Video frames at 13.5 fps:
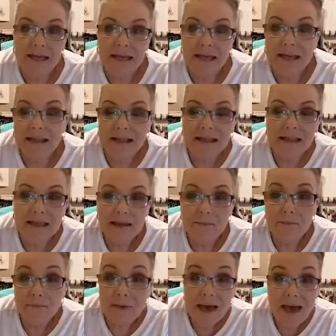It is the
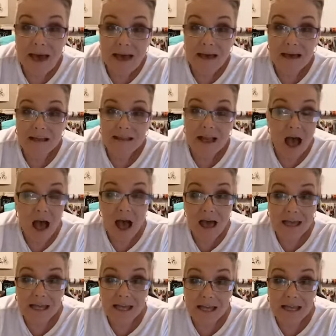best
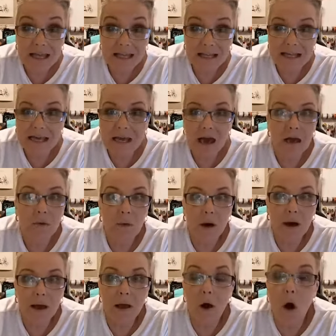high-end
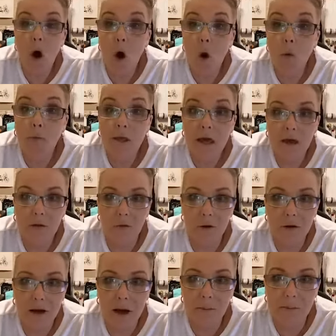DIY home
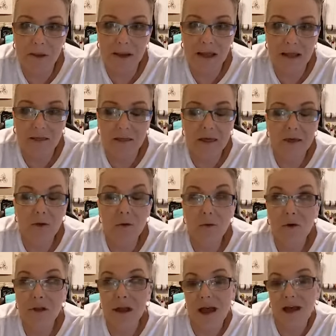decor company that you
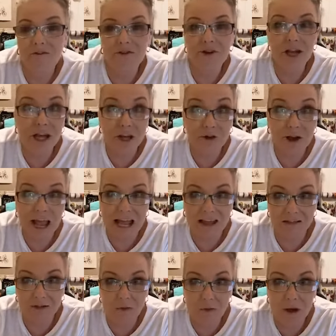could ever get your
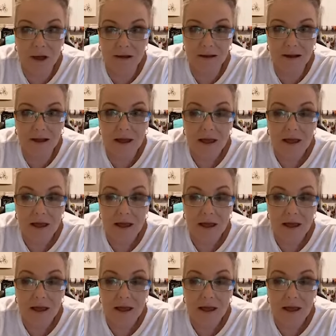hands on.